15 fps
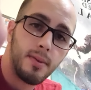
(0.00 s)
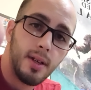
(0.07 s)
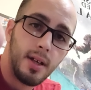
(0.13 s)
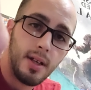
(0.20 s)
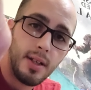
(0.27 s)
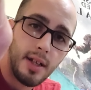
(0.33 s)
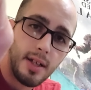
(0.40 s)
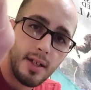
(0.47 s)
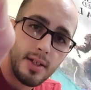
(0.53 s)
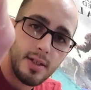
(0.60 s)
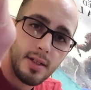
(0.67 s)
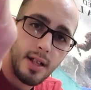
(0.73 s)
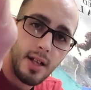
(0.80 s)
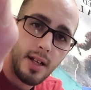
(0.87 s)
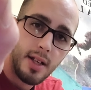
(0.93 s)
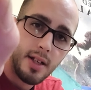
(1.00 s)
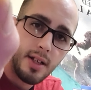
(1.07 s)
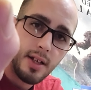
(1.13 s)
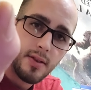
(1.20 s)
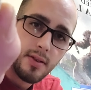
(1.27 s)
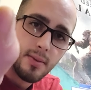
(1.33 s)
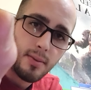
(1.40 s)
And like I said, I didn't
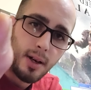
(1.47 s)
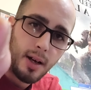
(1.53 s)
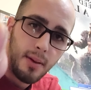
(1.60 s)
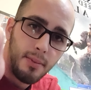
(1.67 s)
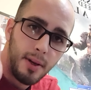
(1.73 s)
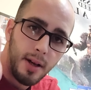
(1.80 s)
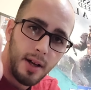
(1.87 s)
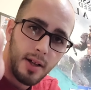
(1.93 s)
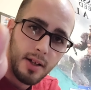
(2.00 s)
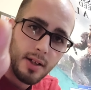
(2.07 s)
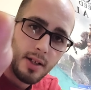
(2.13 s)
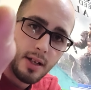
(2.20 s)
have to buy a pallet.